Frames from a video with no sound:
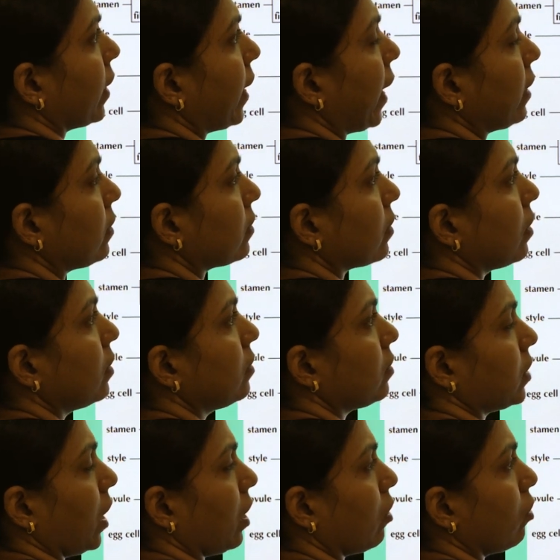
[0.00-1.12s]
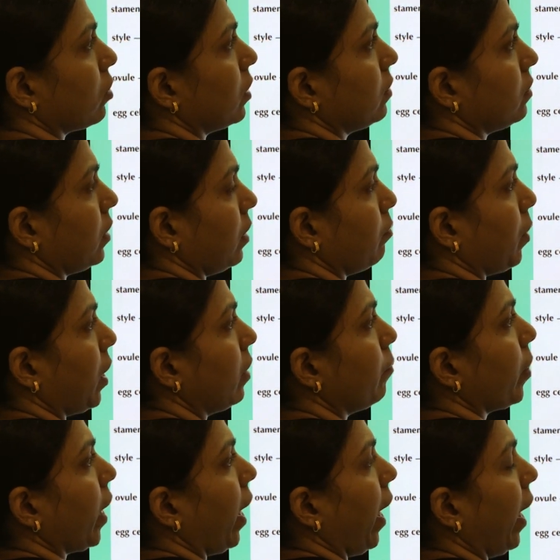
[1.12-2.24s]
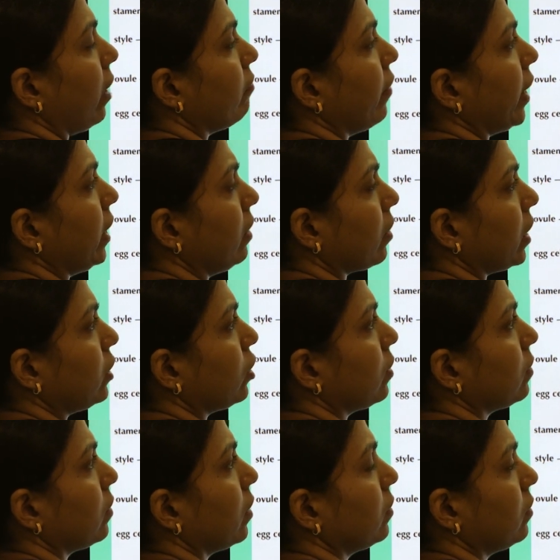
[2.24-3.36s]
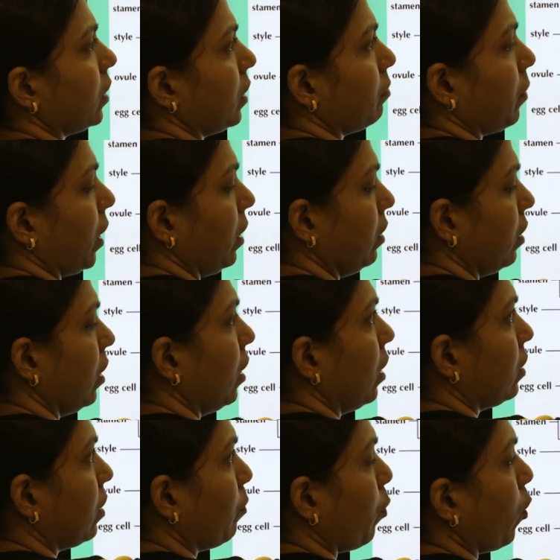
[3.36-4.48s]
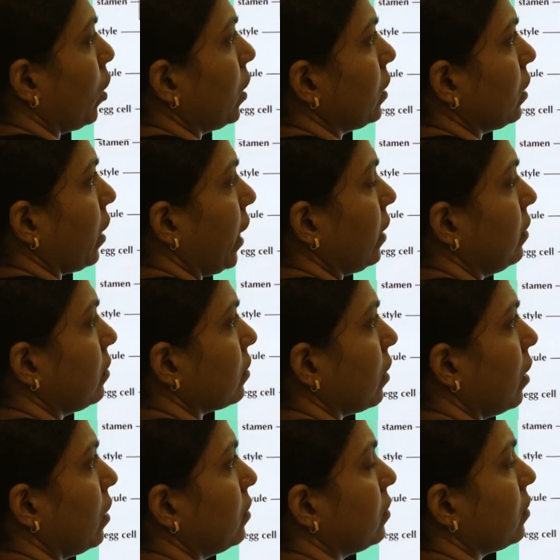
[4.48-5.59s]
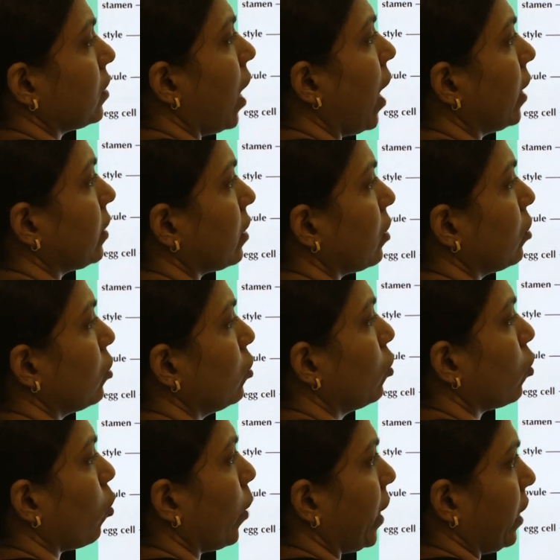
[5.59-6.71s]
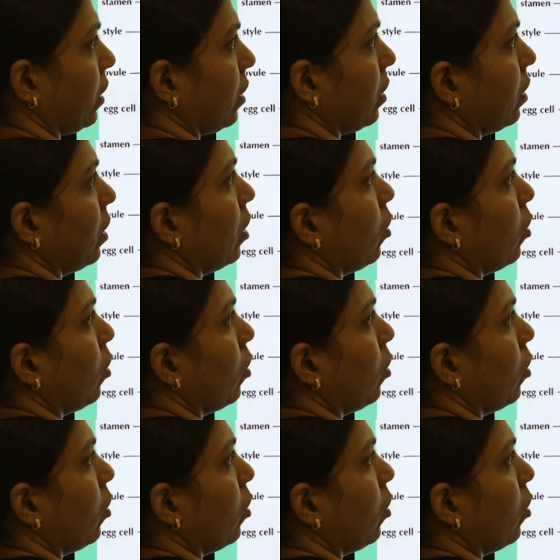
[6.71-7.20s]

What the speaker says: gets stuck on the stigma, and when it reaches the stigma, the pollen grains start growing.